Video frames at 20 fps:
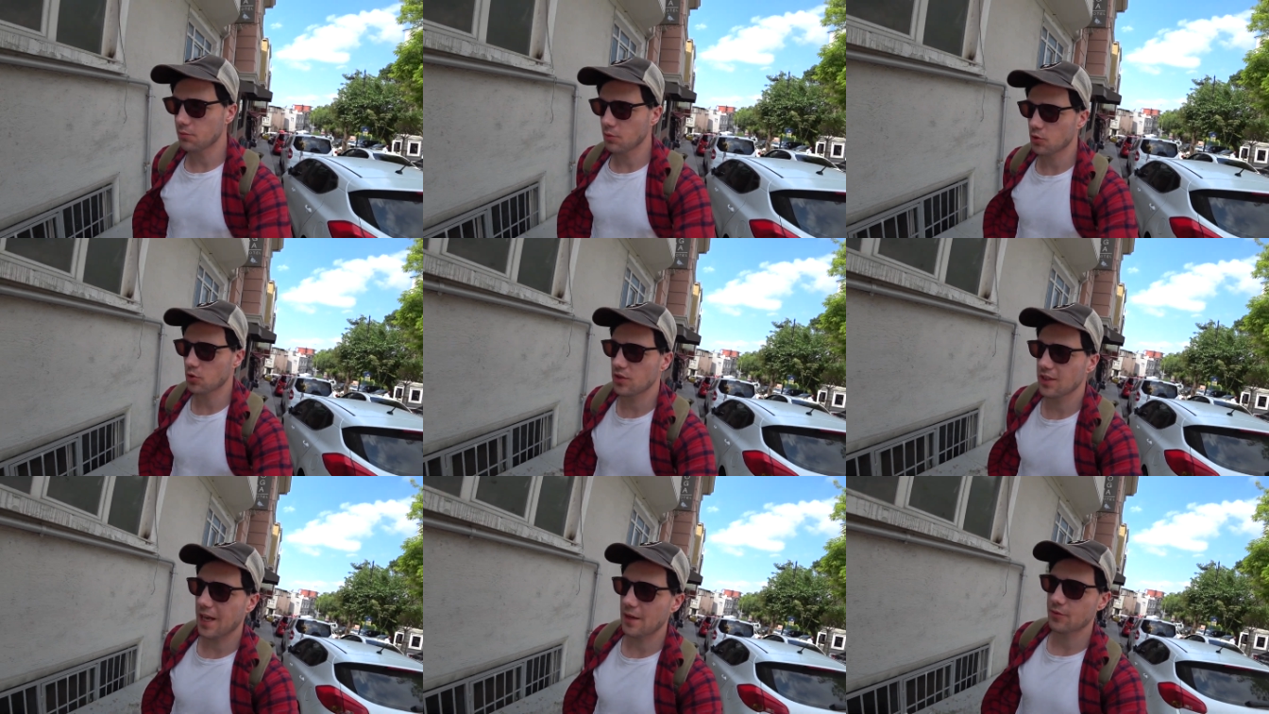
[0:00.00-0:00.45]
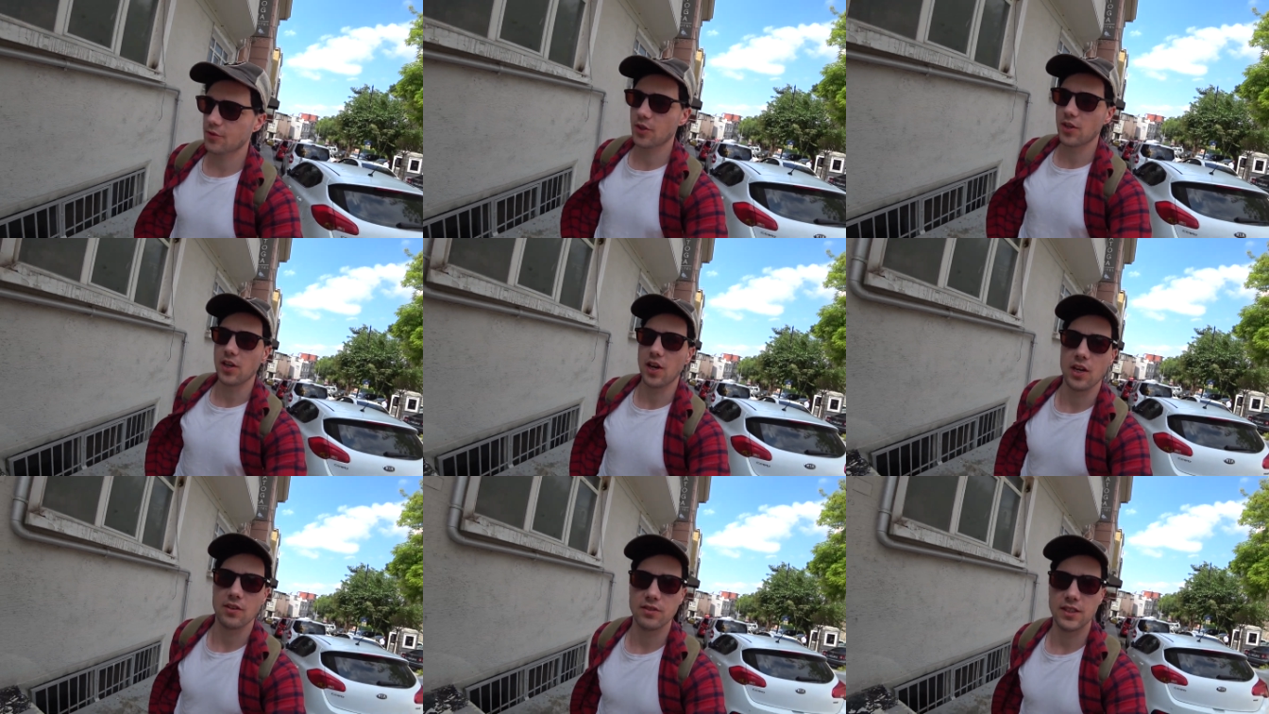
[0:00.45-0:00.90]
which was
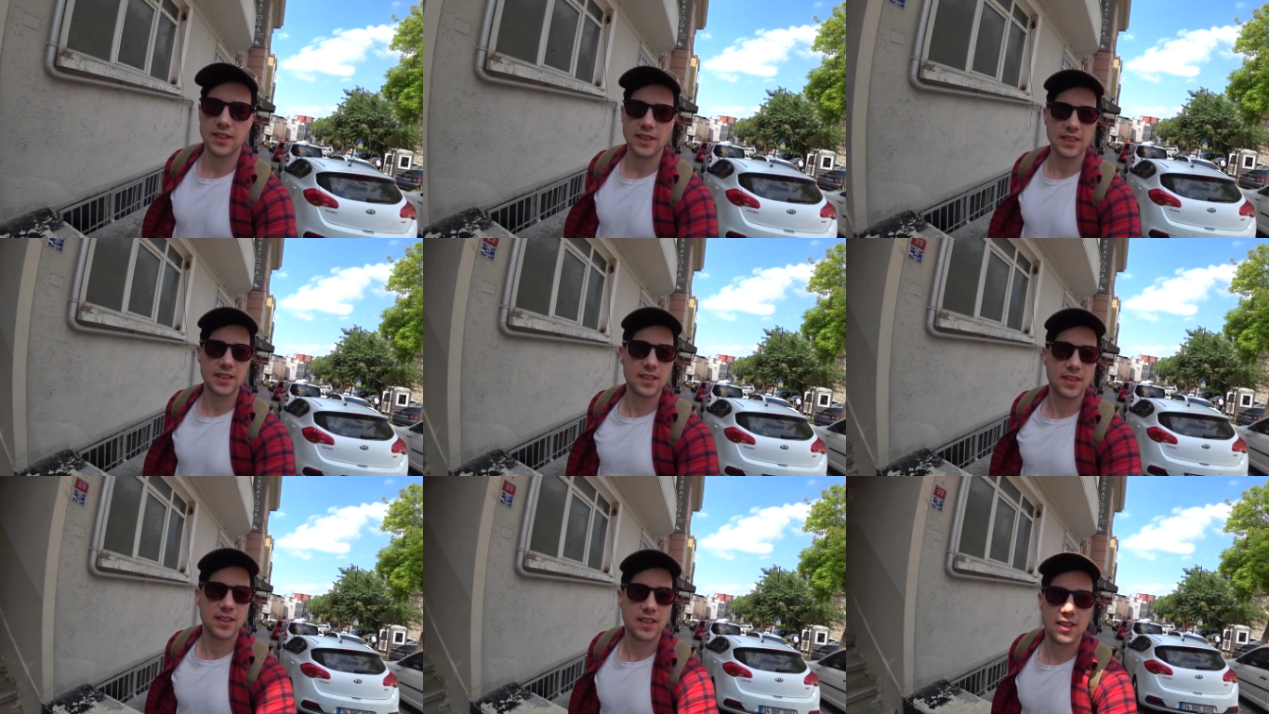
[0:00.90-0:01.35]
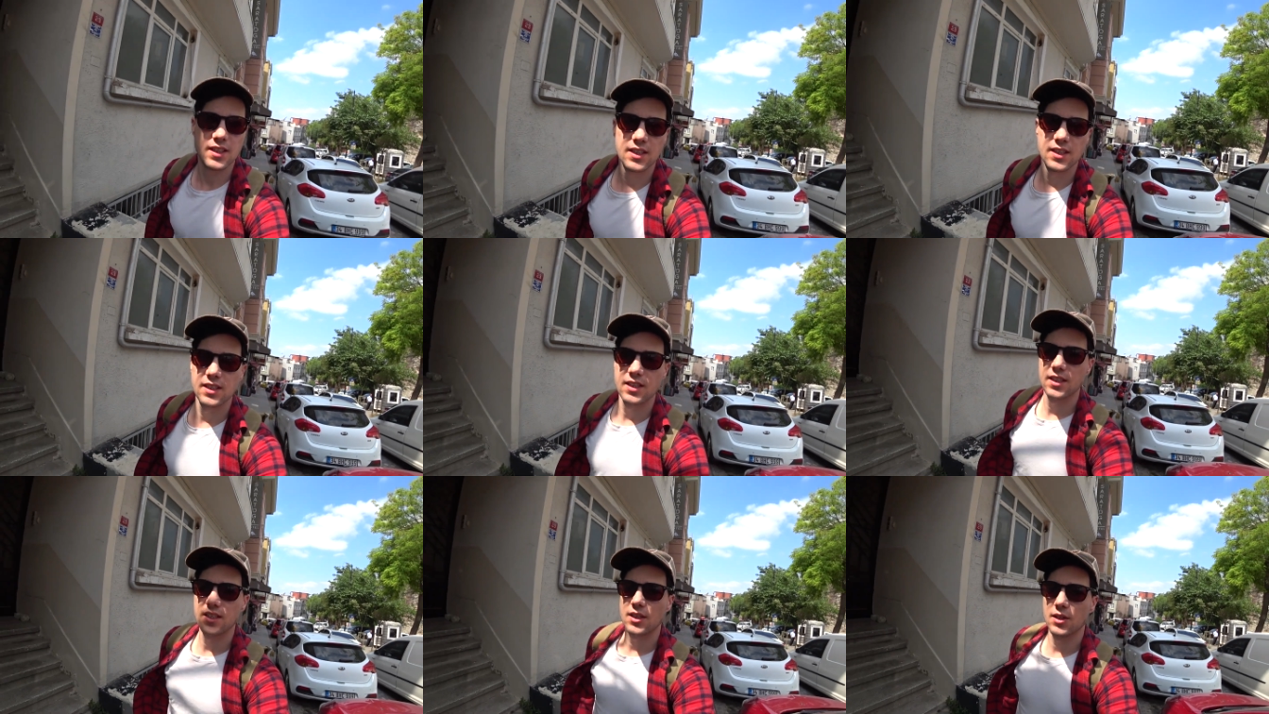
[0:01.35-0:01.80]
absolutely lovely.
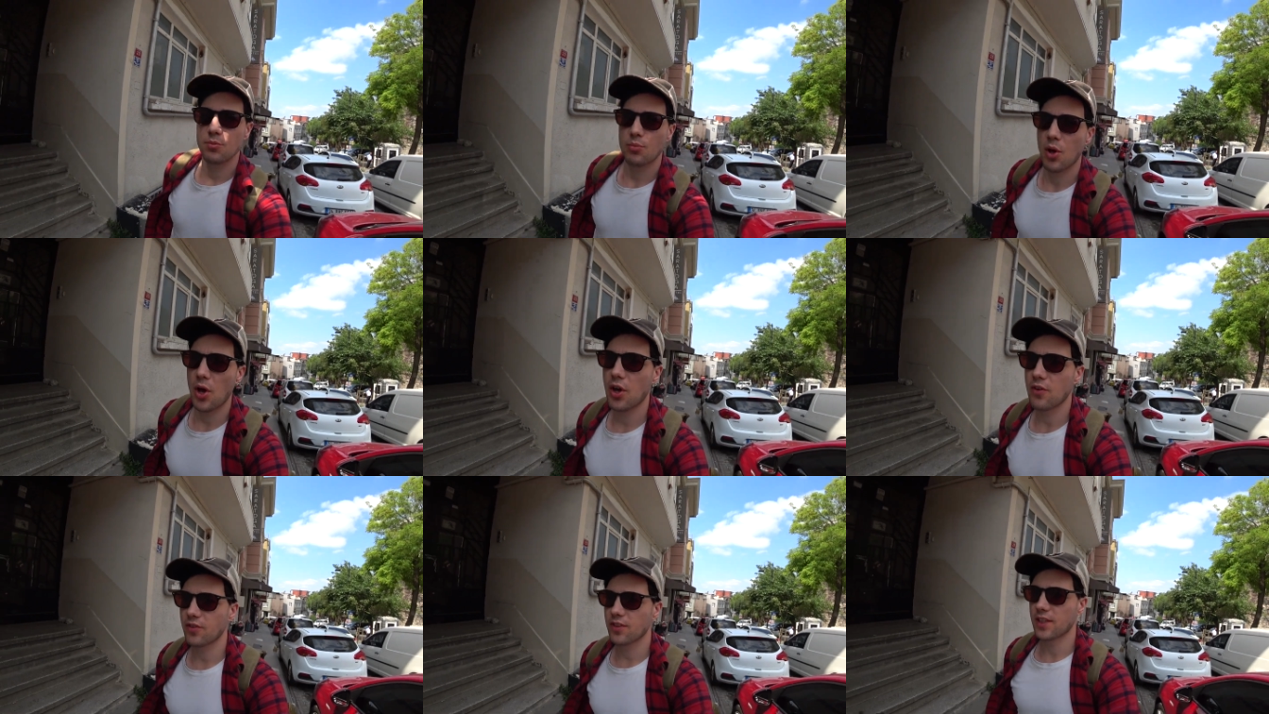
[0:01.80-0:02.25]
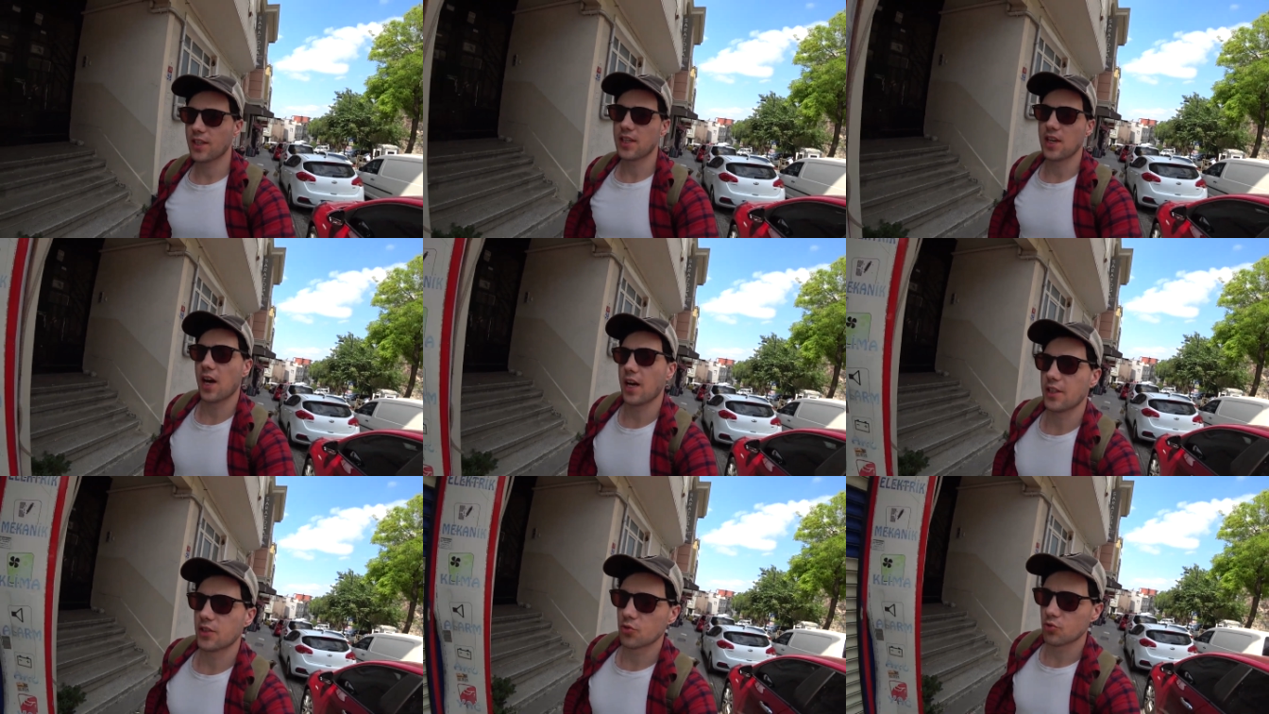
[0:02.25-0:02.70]
Perfectly
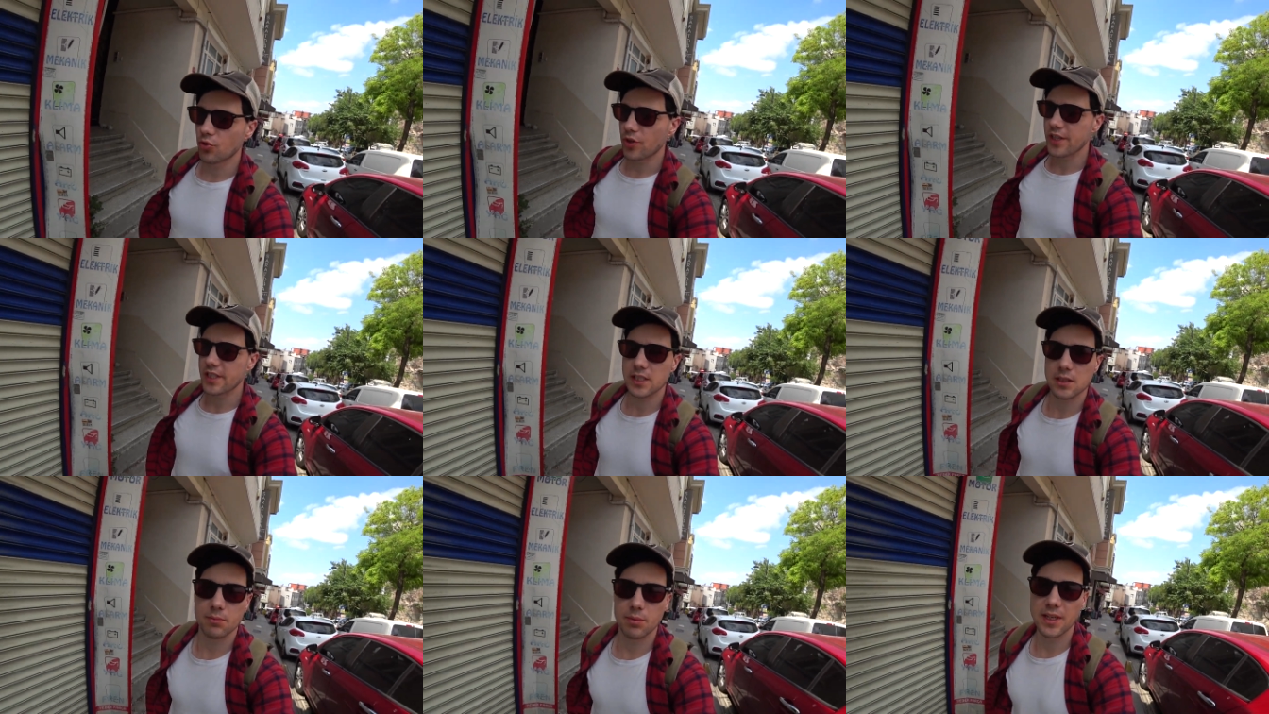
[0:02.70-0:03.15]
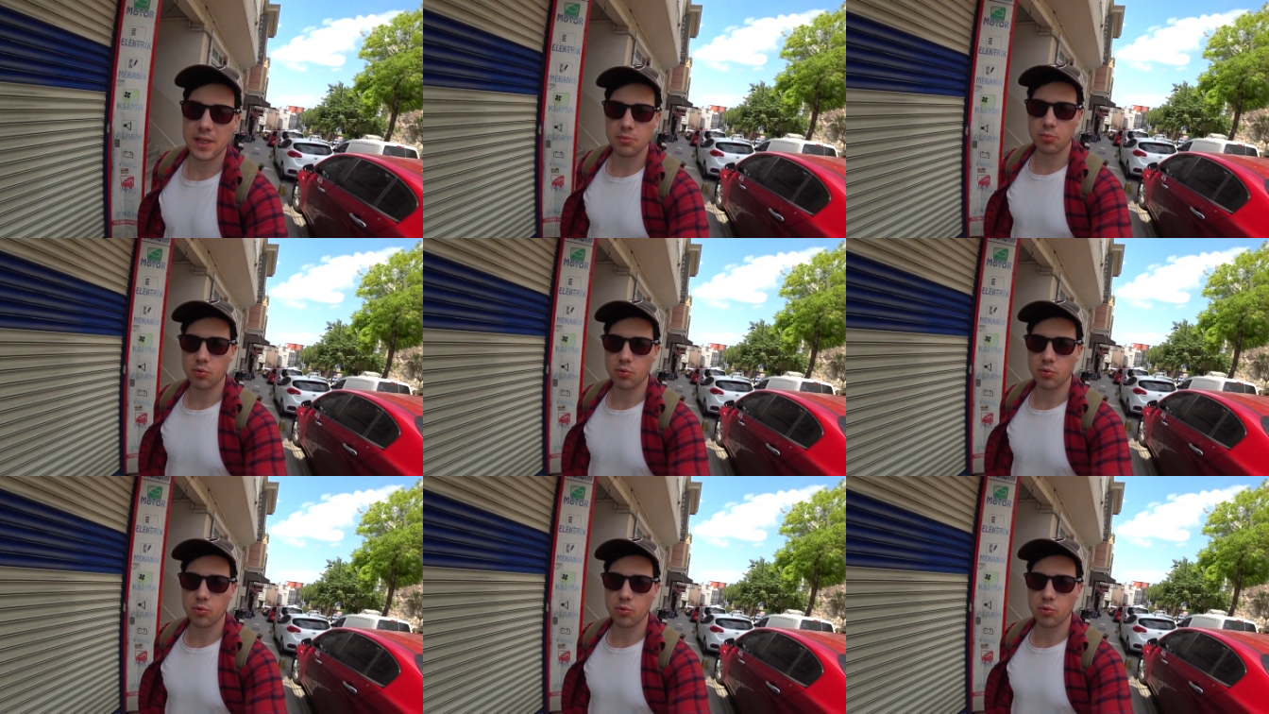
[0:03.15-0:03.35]
nice, reasonably